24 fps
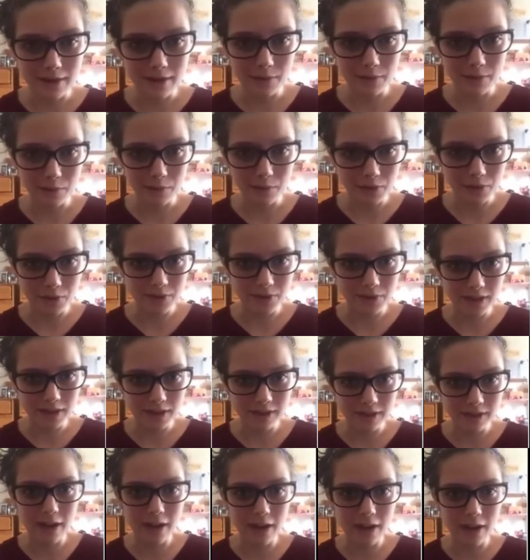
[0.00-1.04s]
from the
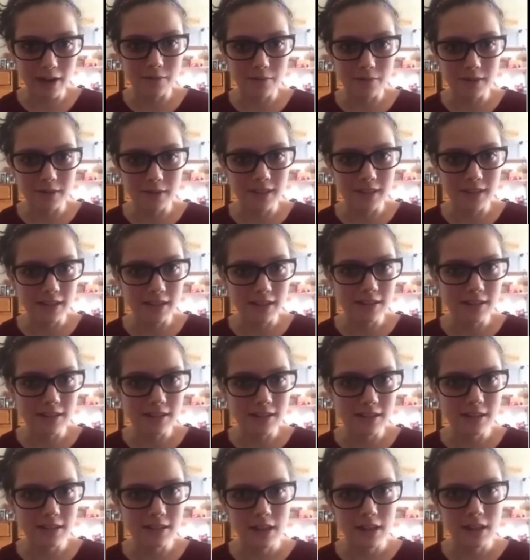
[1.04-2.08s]
polluted air of the
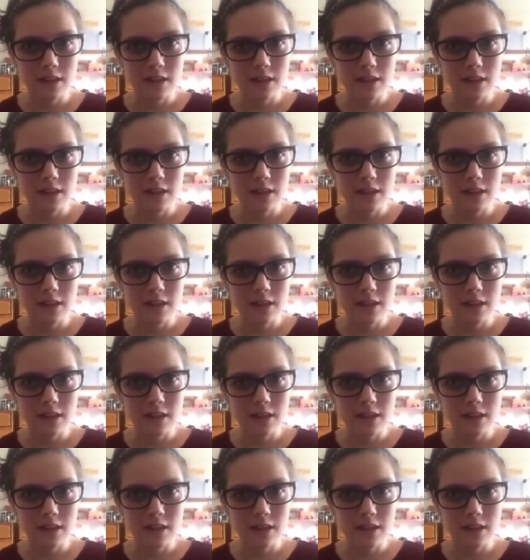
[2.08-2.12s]
cities,